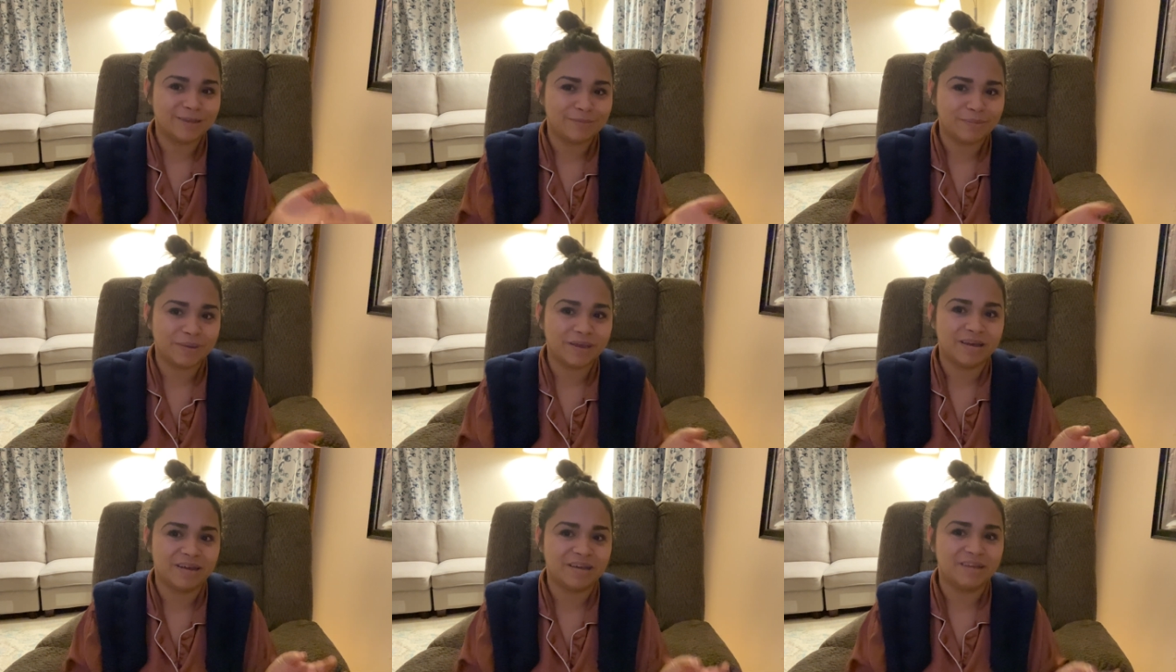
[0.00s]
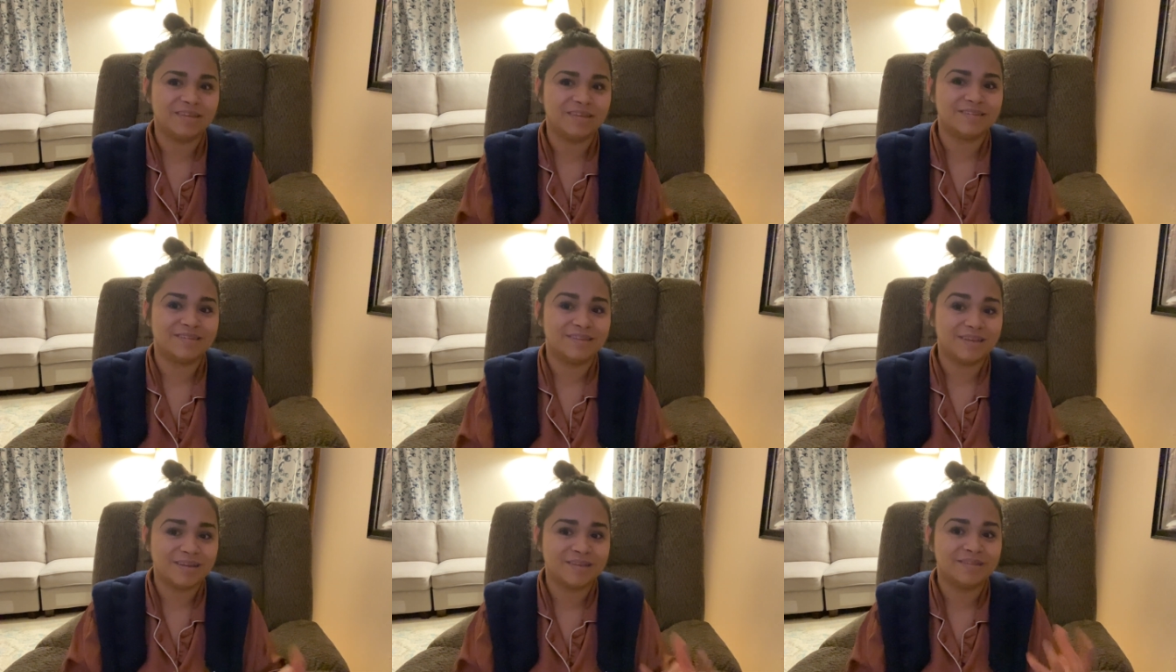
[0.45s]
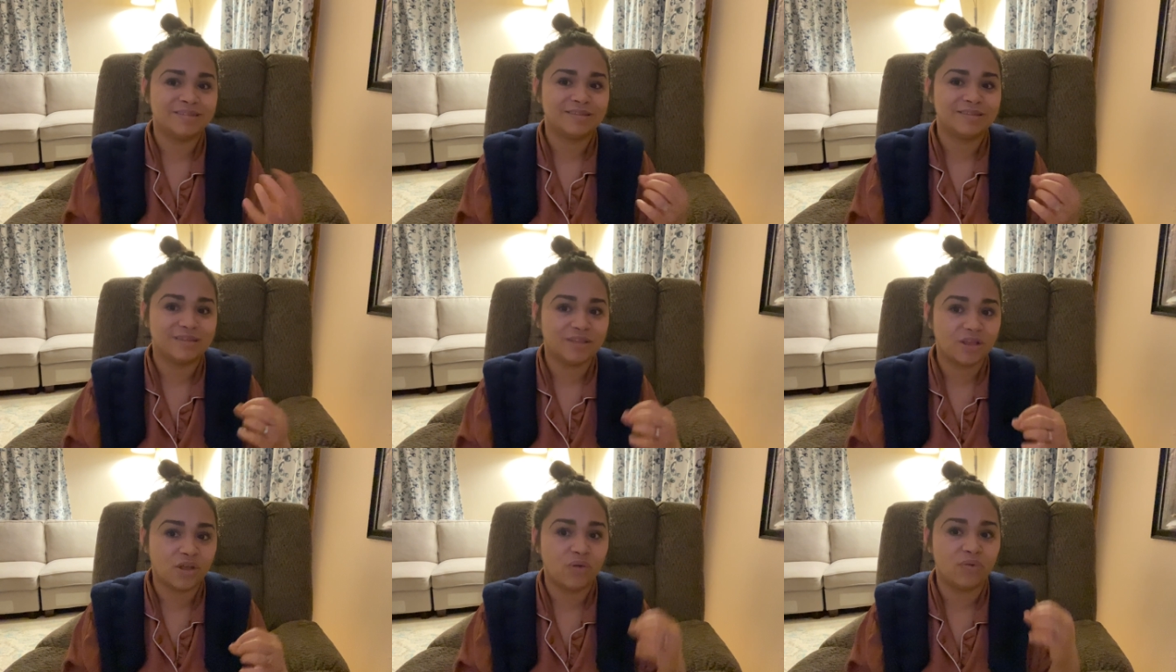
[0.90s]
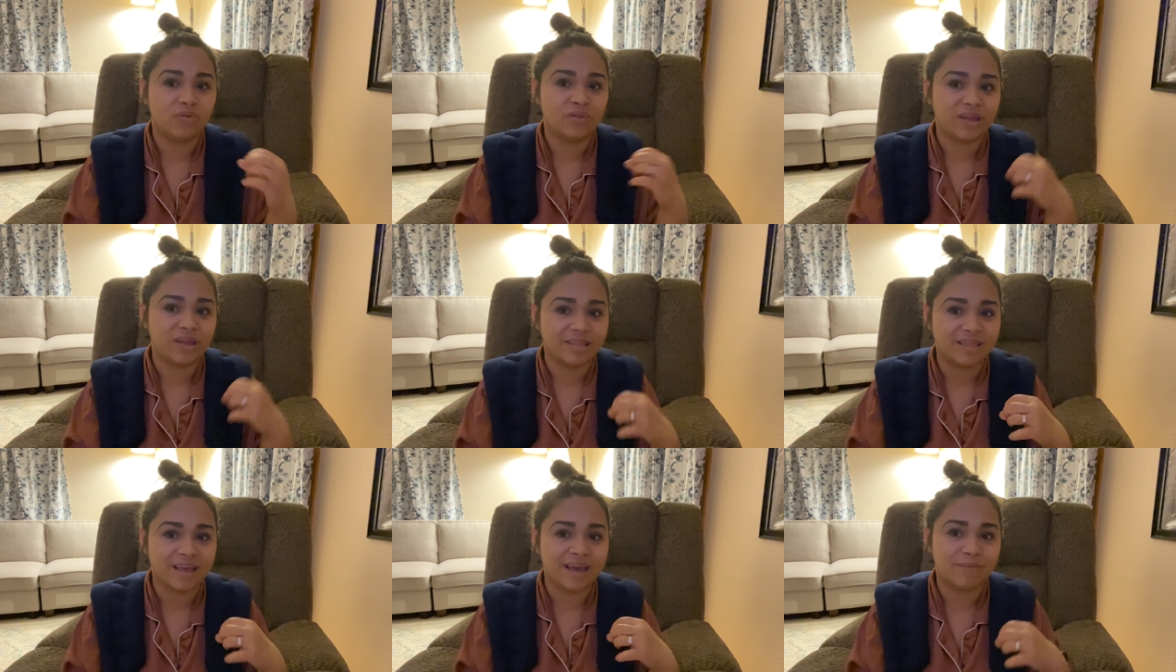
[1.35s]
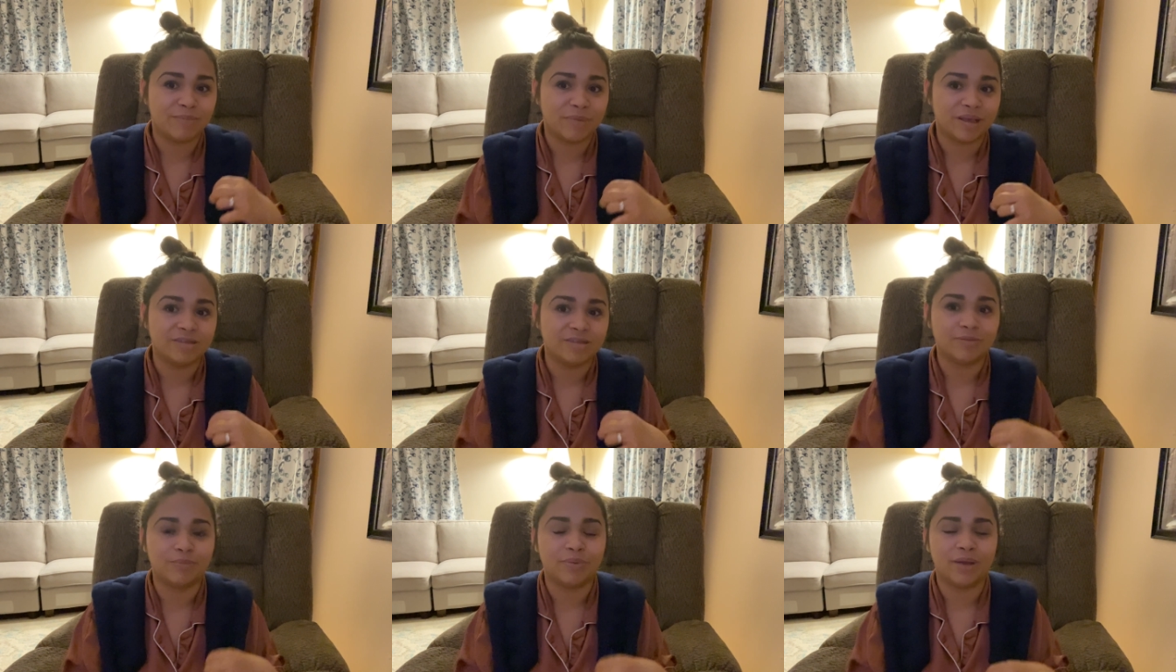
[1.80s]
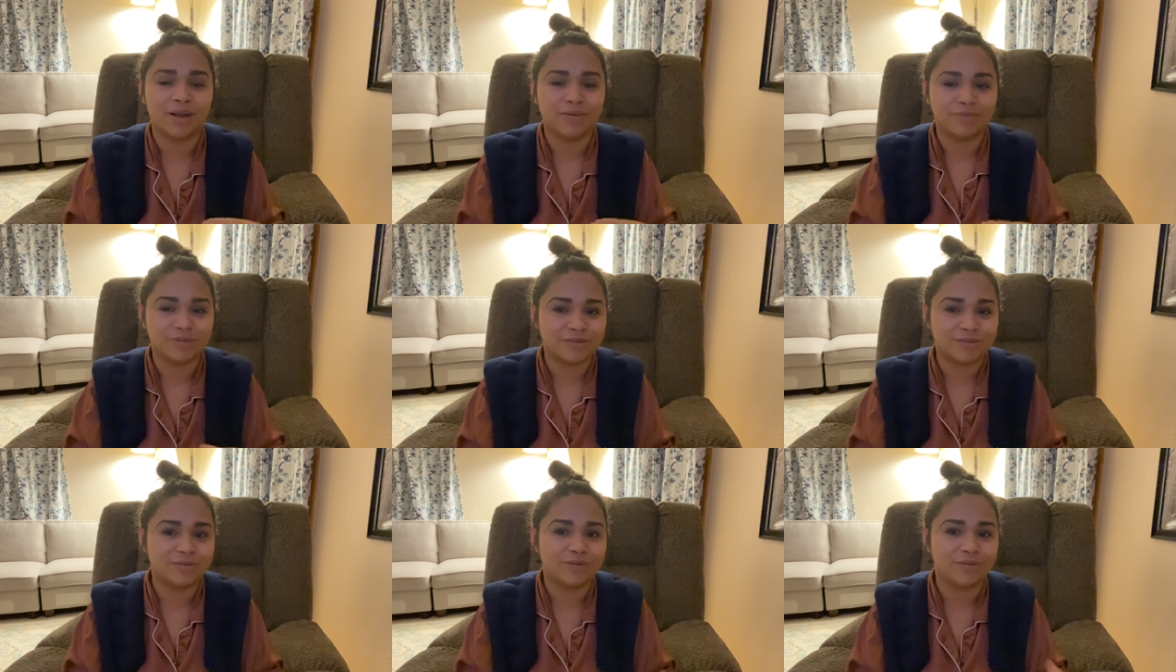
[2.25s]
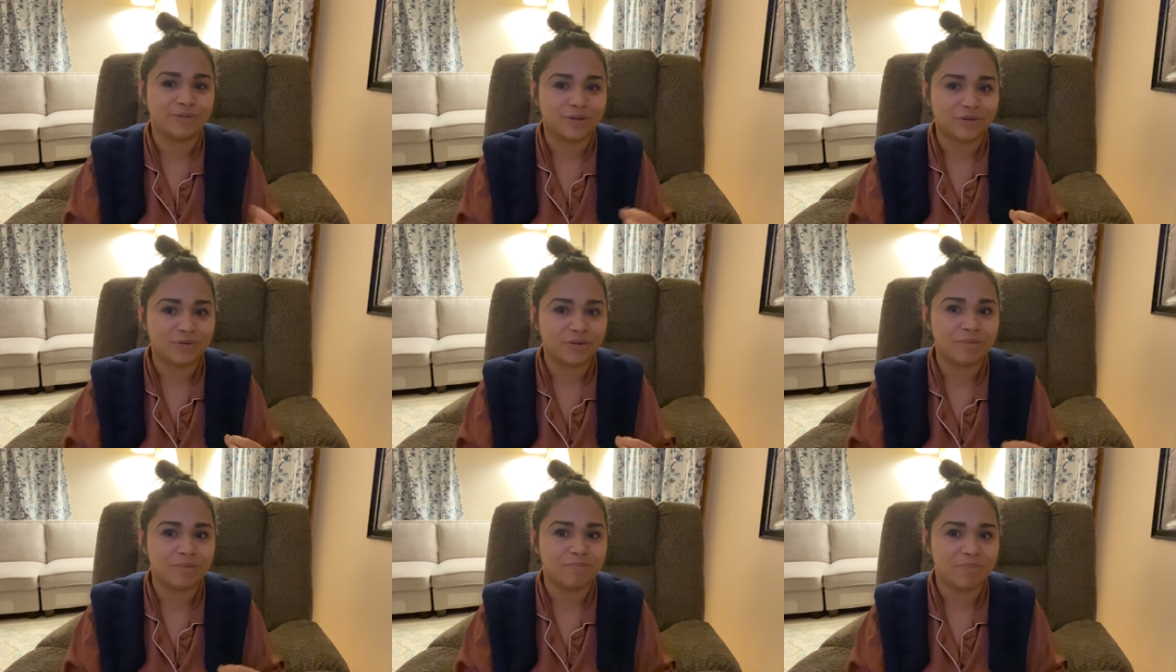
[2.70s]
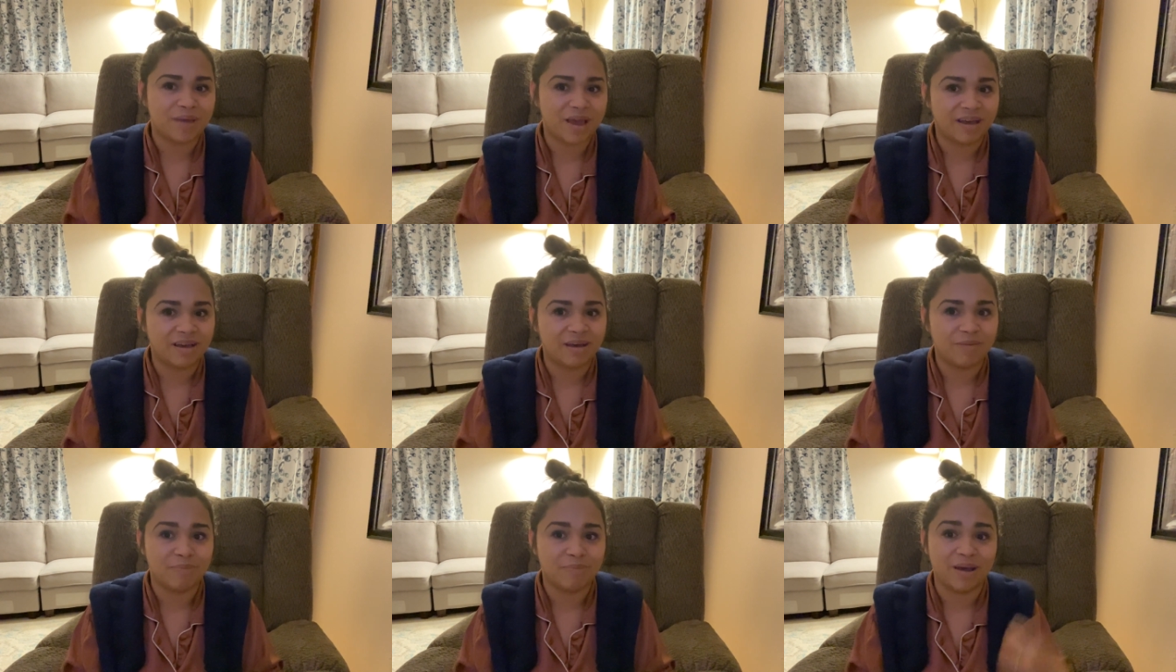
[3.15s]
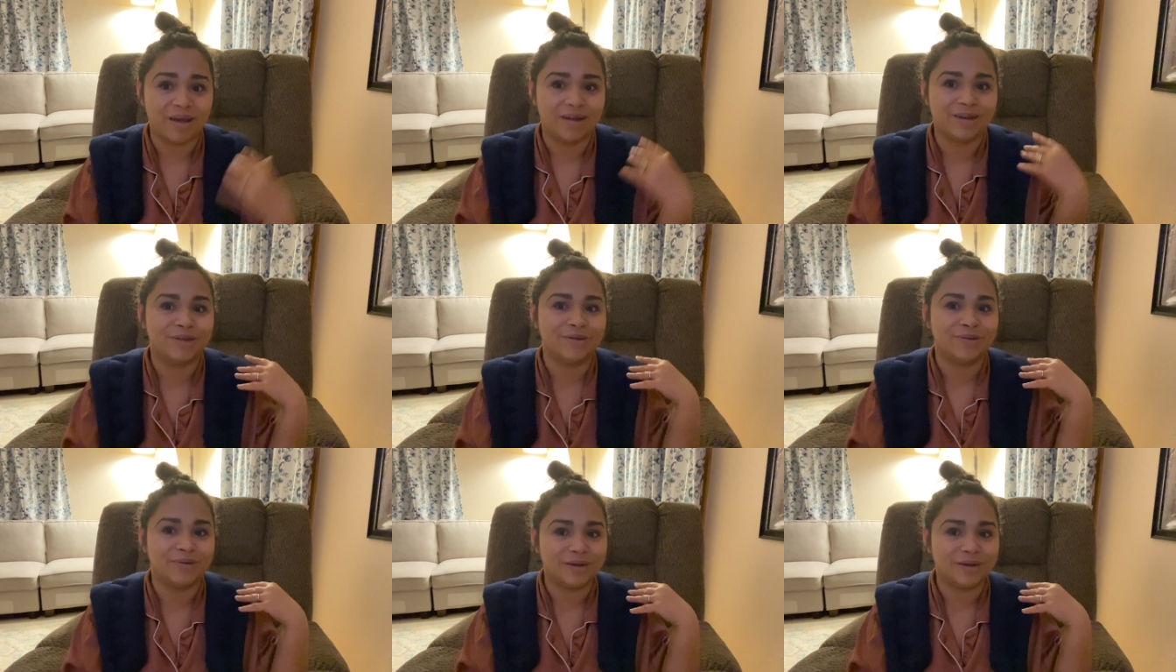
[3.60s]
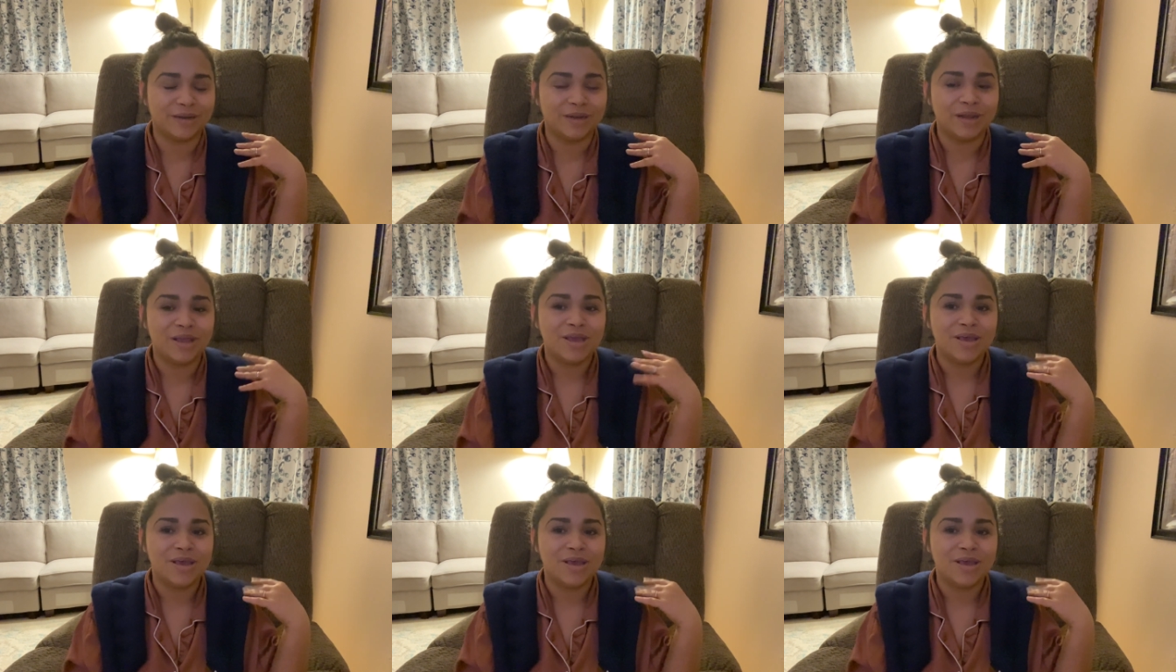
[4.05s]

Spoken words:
because it's slowly, that muscle pain will slowly creep back up on you and